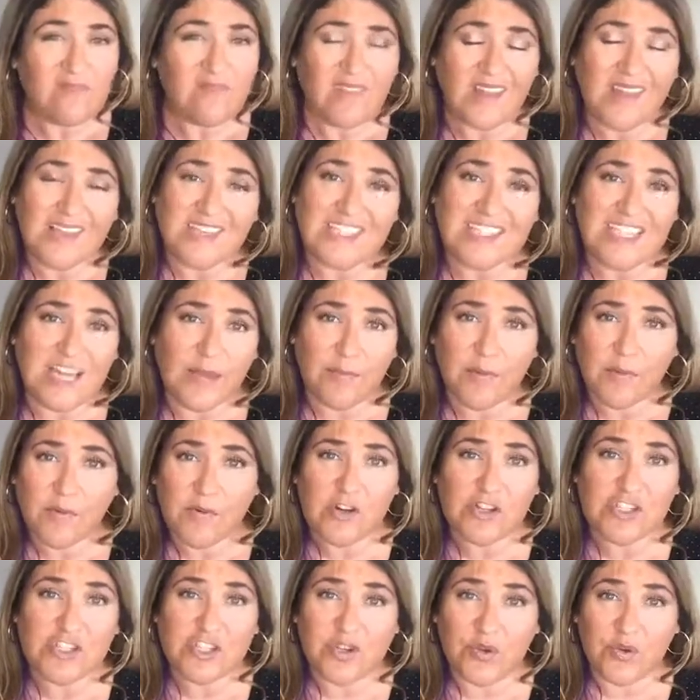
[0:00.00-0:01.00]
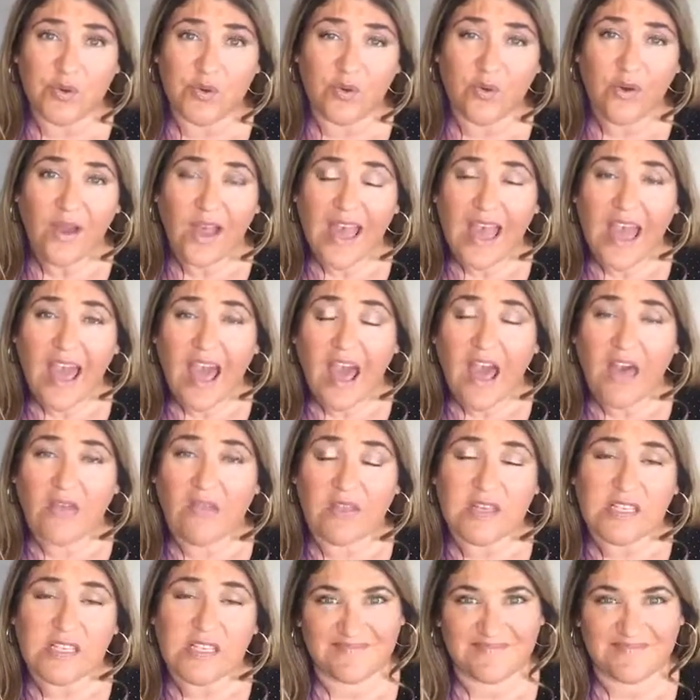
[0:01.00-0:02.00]
Step number two,
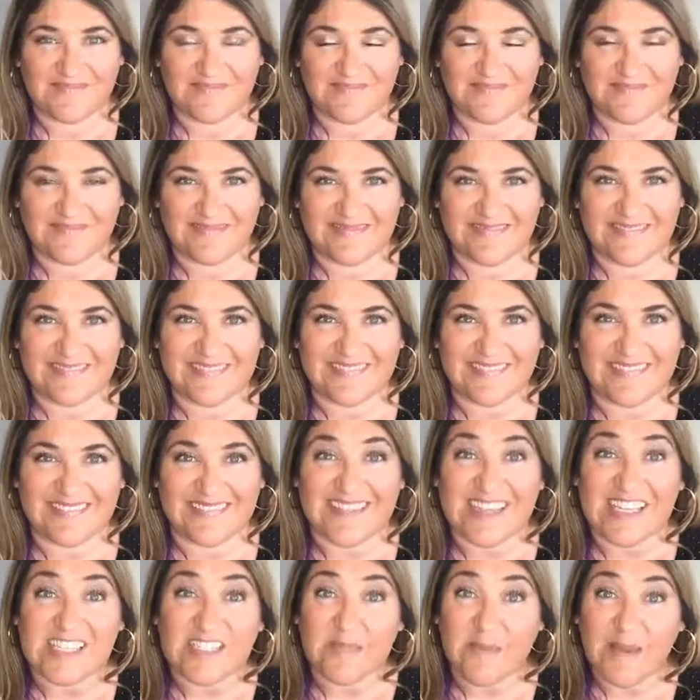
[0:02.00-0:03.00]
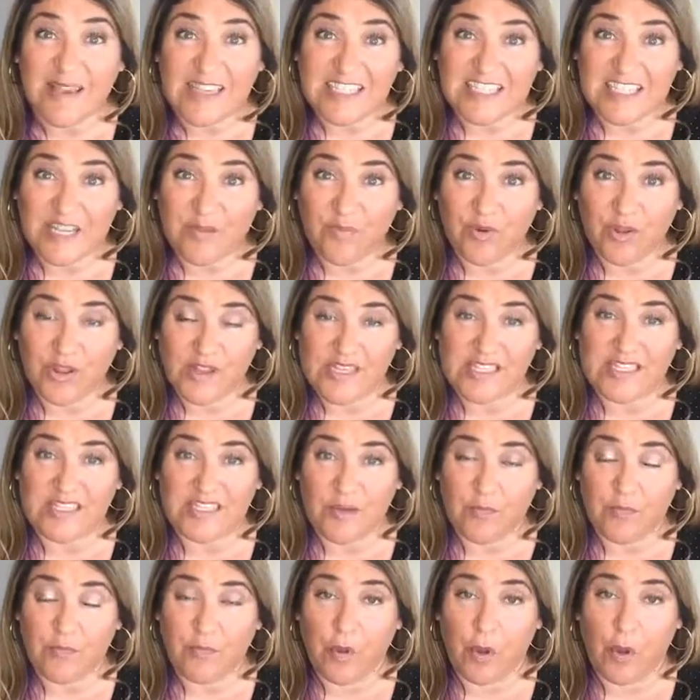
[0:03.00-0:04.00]
and this may seem really
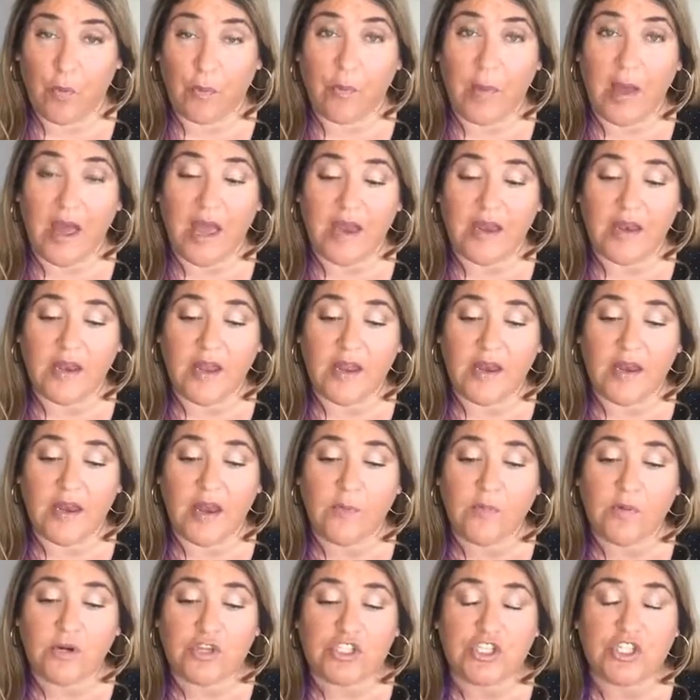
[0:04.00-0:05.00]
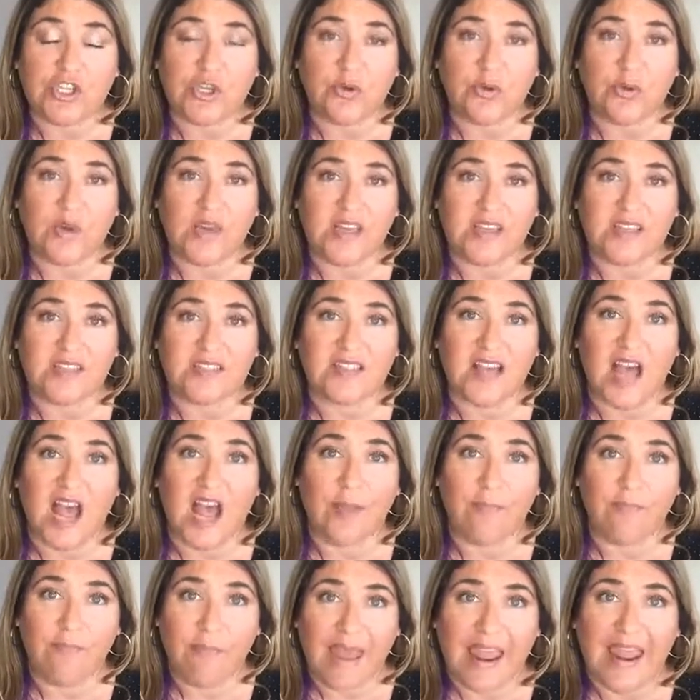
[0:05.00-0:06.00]
simple, but number two is I
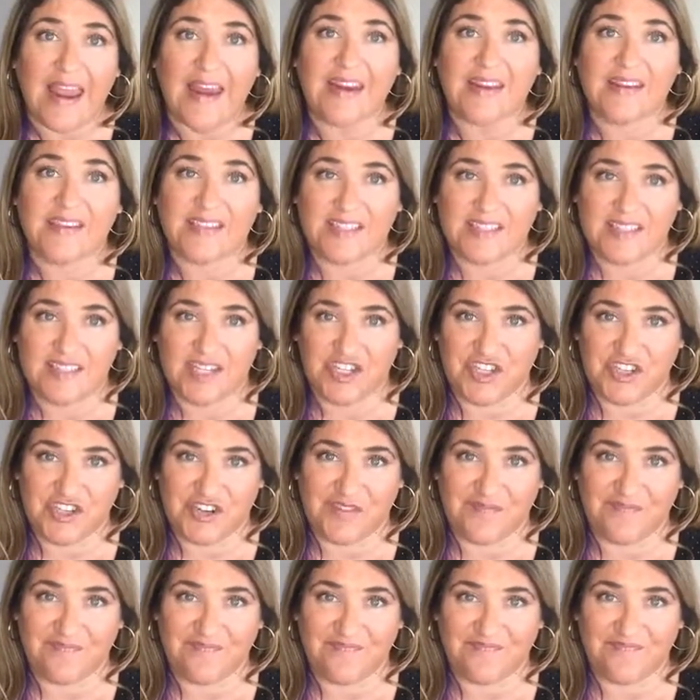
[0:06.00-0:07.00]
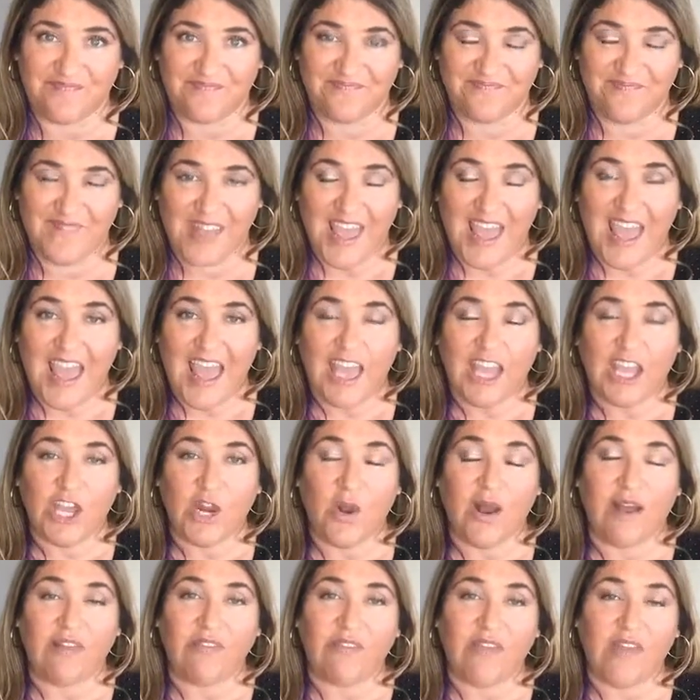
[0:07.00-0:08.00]
made a decision.
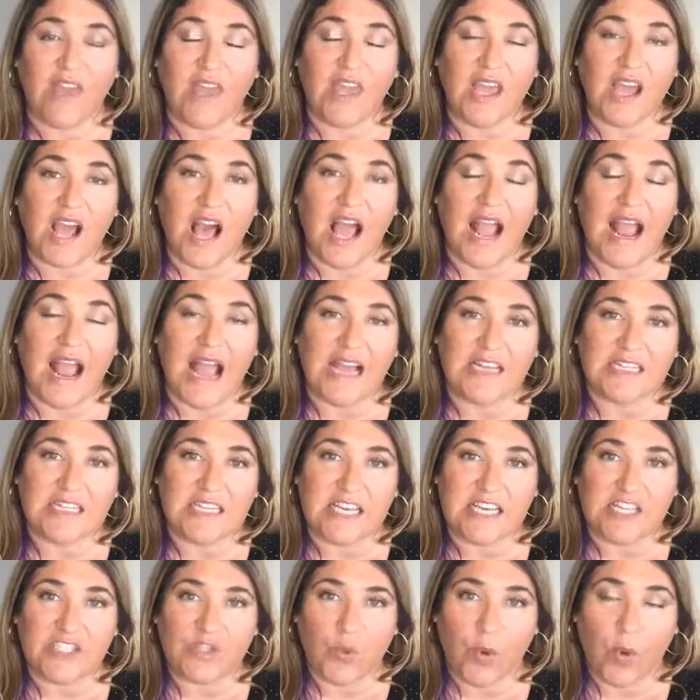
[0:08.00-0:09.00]
I think I had to get to a